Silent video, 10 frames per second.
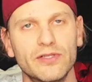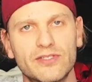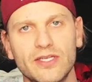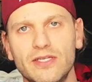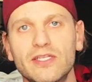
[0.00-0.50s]

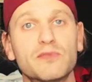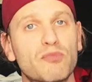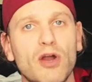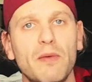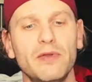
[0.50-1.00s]
It's, it is
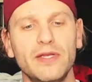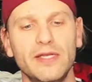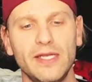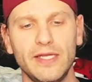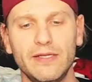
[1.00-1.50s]

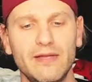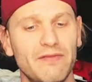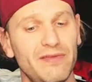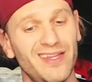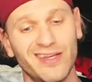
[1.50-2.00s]
prominent, and
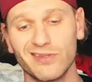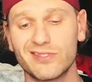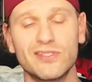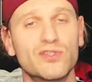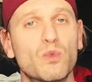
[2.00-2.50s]
everything
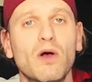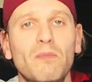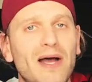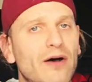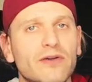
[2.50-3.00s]
else is well
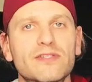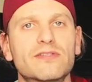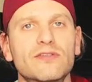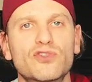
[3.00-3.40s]
balanced.